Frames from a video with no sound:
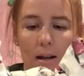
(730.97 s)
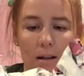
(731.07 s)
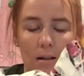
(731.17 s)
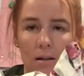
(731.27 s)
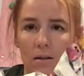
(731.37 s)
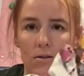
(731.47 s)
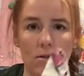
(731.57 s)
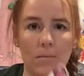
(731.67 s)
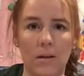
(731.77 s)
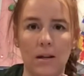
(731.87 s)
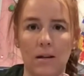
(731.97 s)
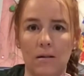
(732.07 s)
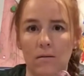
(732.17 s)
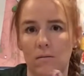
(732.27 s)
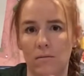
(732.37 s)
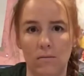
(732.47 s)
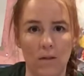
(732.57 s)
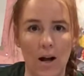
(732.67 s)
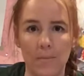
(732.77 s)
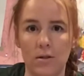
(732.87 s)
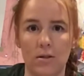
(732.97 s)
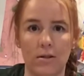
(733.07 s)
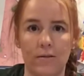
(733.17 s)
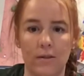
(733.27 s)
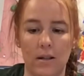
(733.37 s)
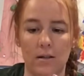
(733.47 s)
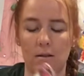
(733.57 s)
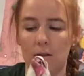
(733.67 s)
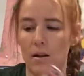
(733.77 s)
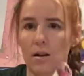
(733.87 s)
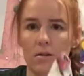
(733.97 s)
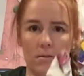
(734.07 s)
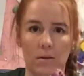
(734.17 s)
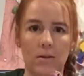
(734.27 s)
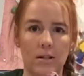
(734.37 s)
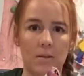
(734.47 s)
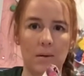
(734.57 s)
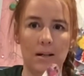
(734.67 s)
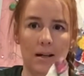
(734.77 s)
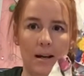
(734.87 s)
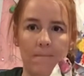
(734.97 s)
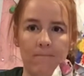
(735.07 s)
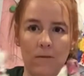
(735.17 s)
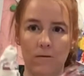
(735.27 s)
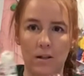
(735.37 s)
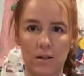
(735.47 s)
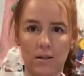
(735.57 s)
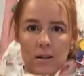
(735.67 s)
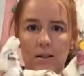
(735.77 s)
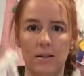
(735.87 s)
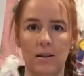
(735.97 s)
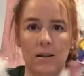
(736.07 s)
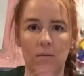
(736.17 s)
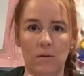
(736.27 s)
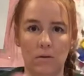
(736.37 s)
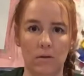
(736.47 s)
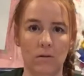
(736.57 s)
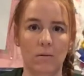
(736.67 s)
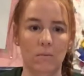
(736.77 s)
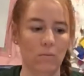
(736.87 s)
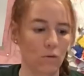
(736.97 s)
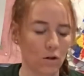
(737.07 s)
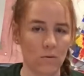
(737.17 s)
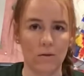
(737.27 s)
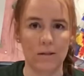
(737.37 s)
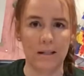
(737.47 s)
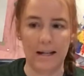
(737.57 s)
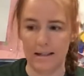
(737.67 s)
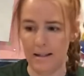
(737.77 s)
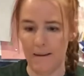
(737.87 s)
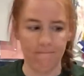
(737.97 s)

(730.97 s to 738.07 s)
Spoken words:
There are so many options for this. So I'm going to speed it up, finish this, and then we will work towards the next step.